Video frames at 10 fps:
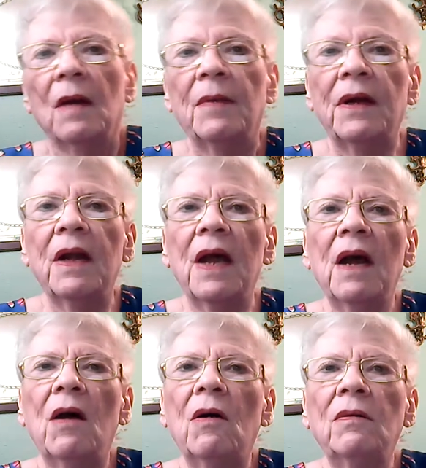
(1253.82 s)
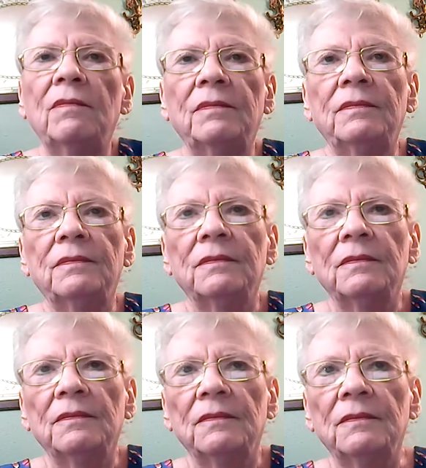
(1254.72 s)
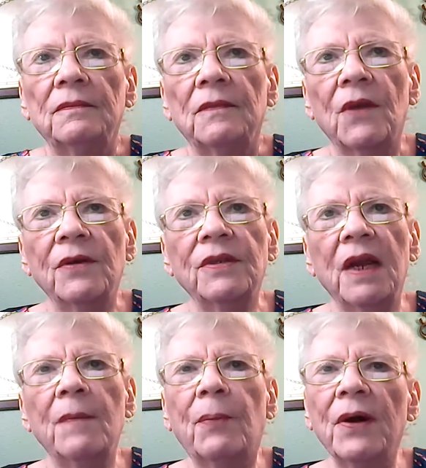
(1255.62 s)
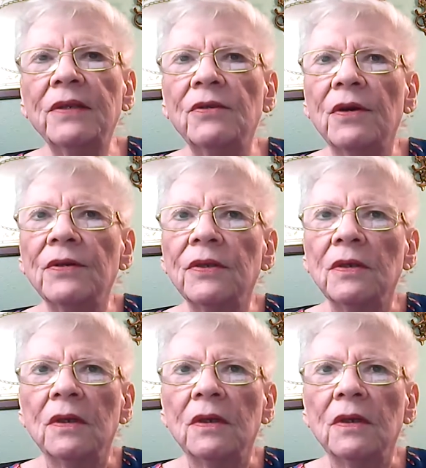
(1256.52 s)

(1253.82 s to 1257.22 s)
But now they're saying prisoners,